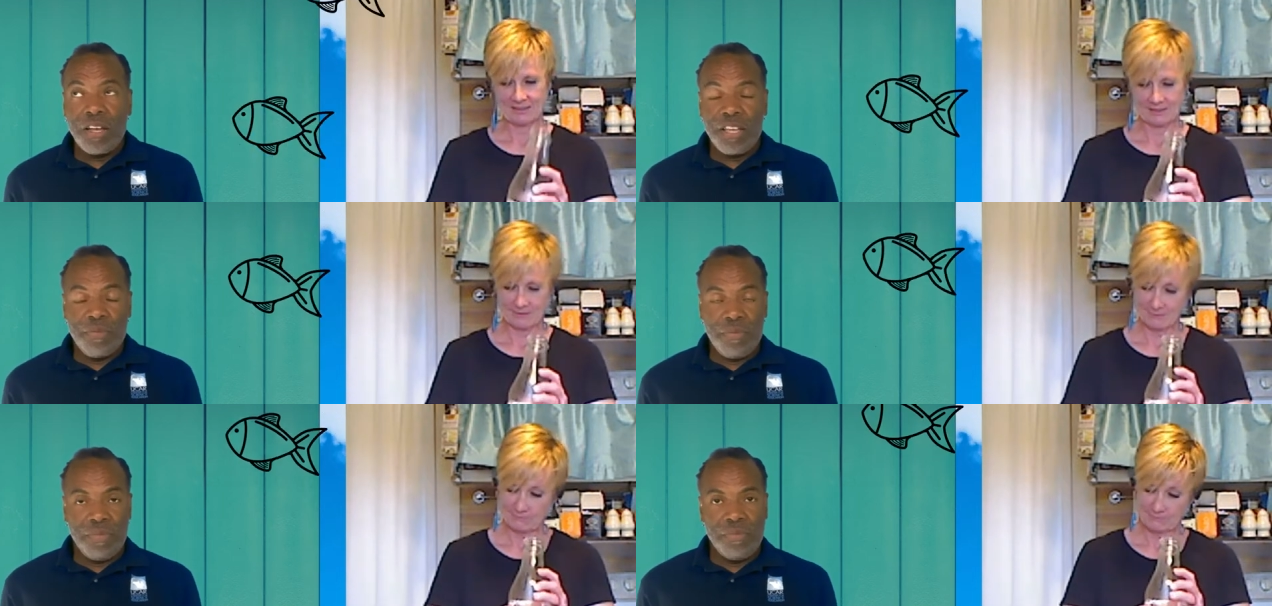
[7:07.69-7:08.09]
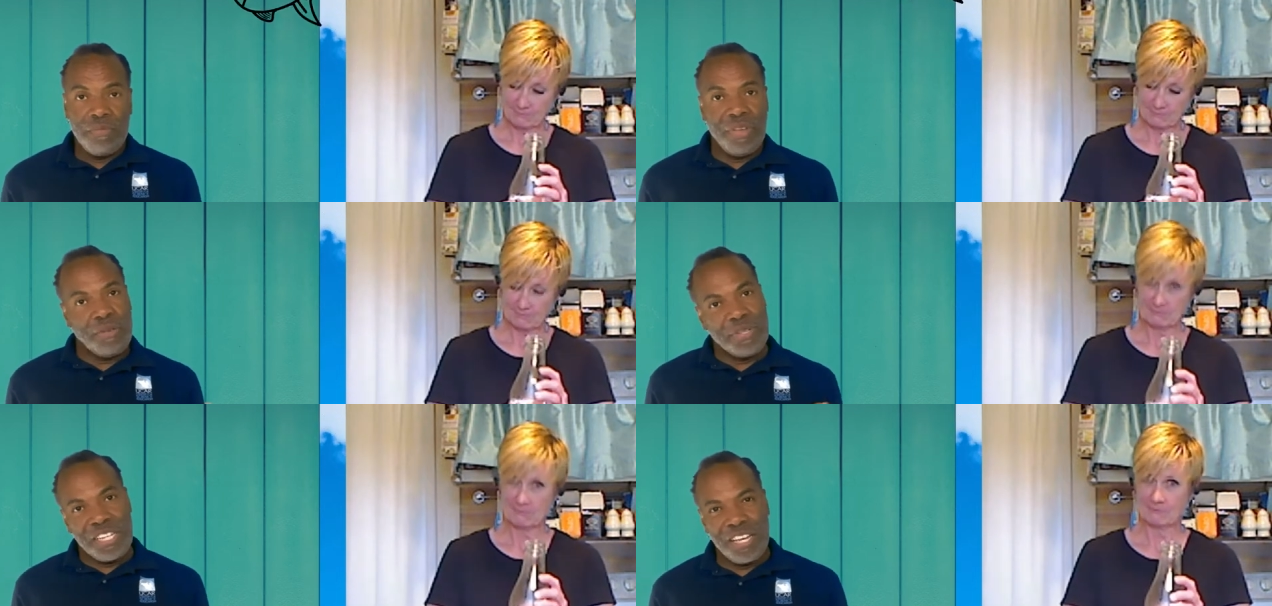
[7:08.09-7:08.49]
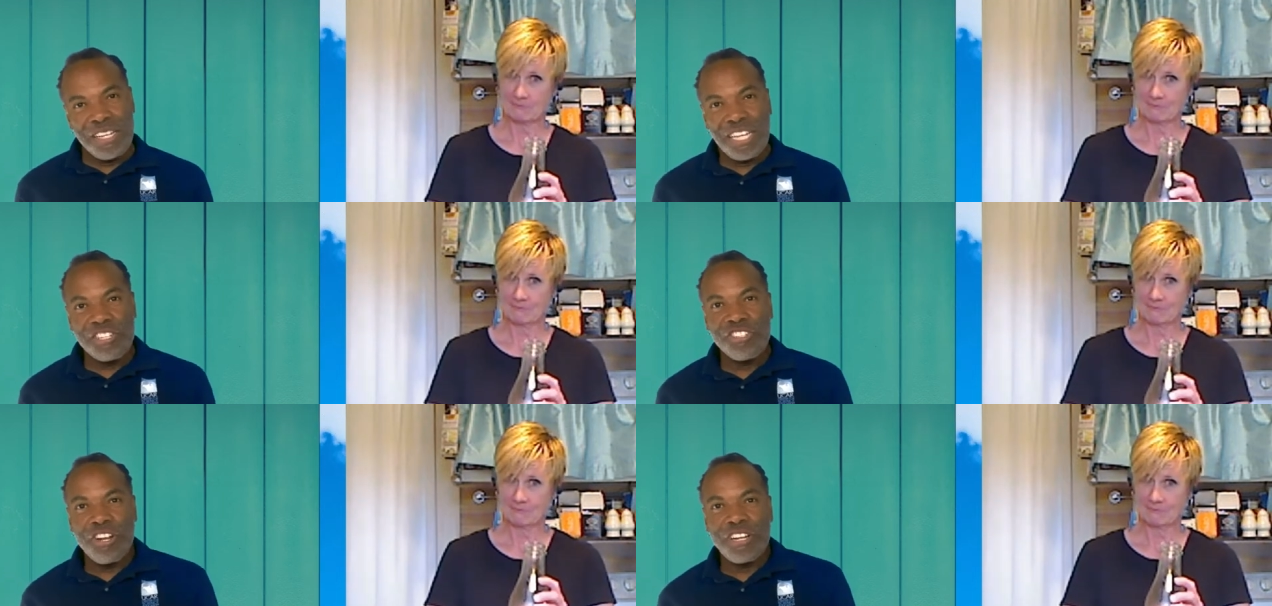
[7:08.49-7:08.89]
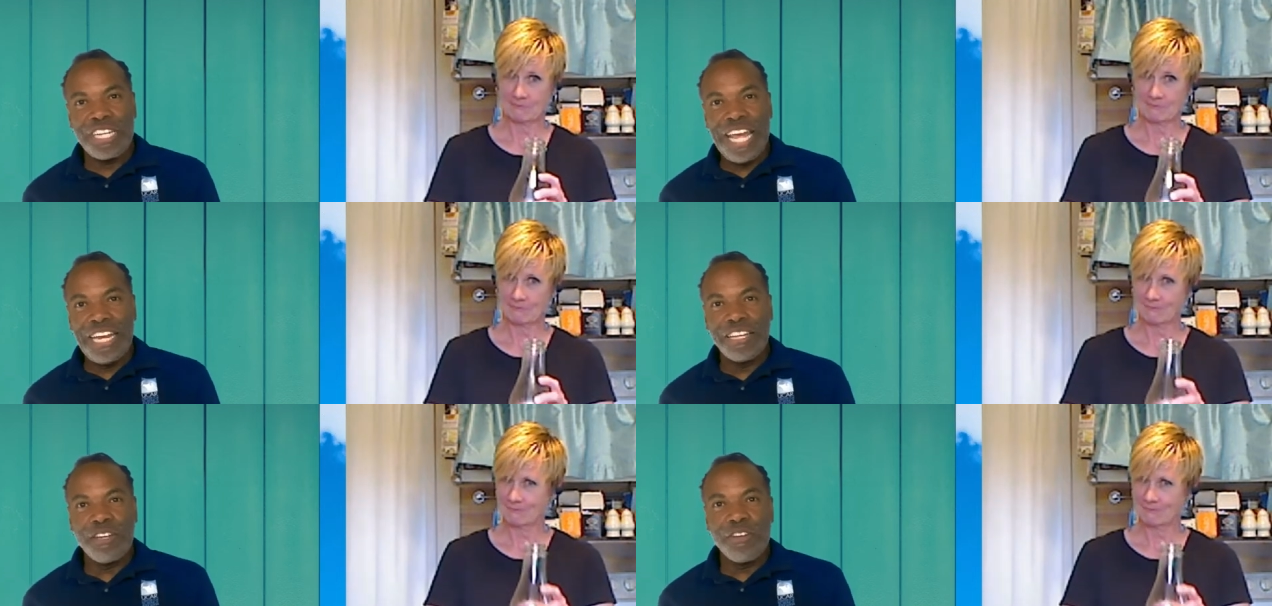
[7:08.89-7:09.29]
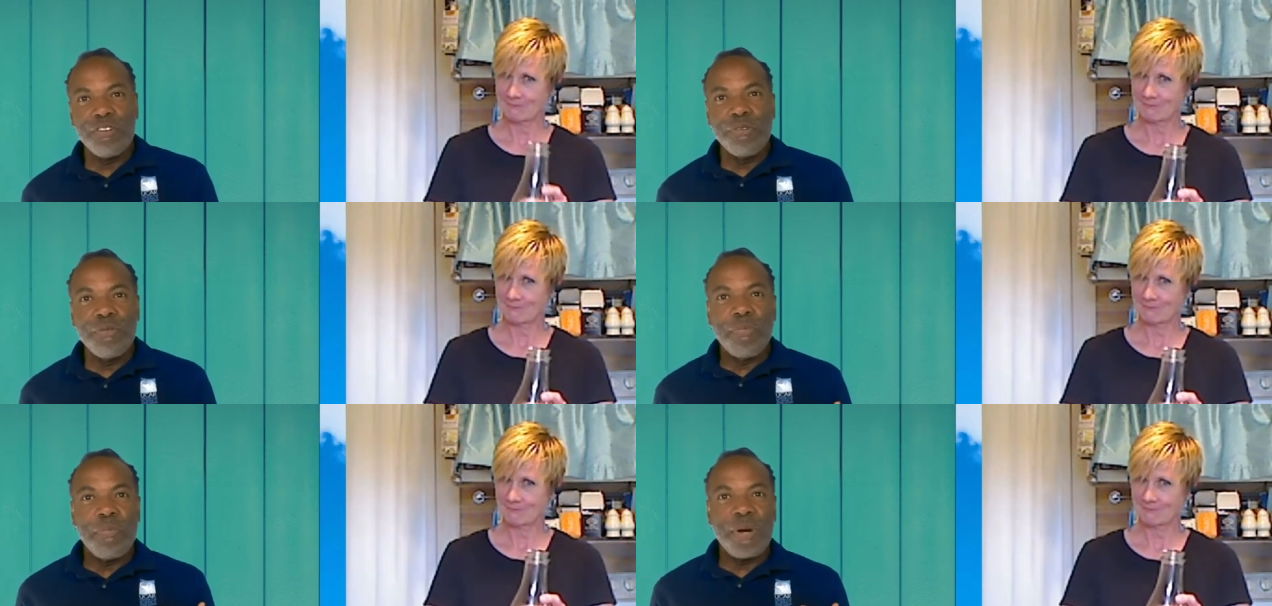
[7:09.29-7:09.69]
Speaker 1: Okay, maybe not like
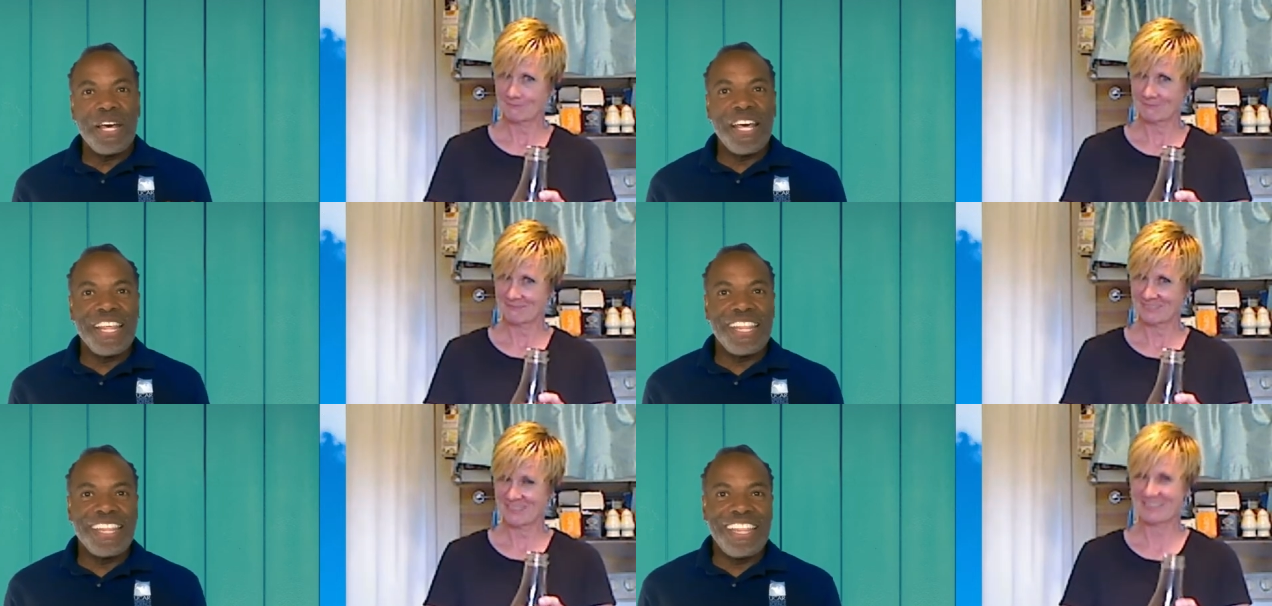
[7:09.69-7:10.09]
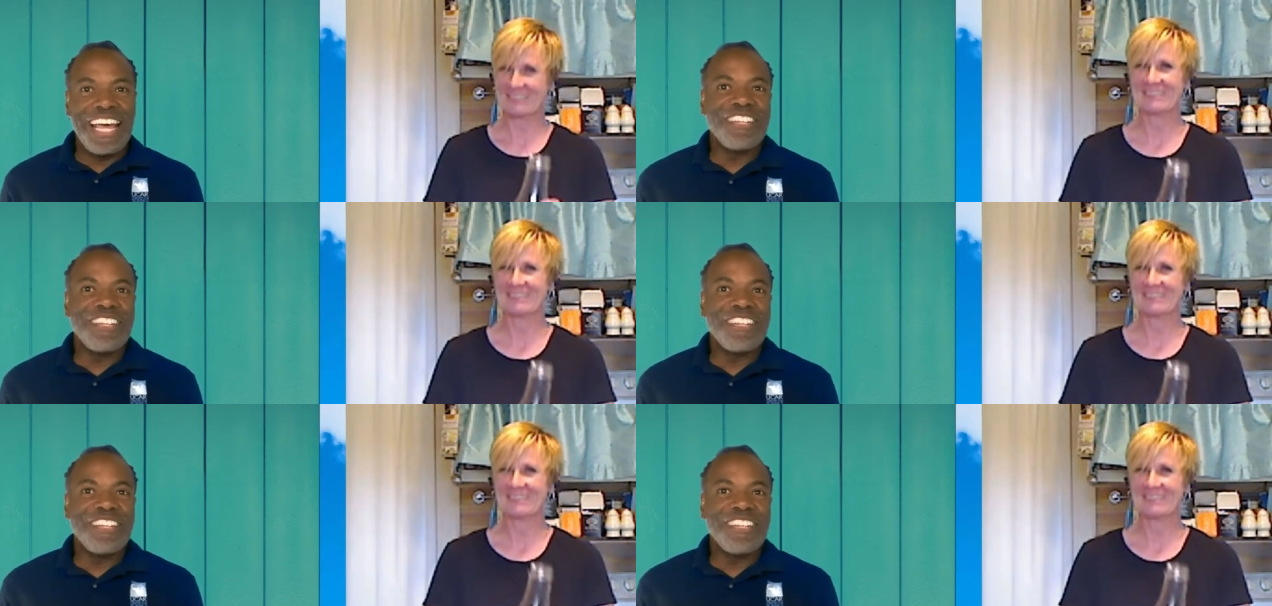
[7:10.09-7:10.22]
Sharknado, but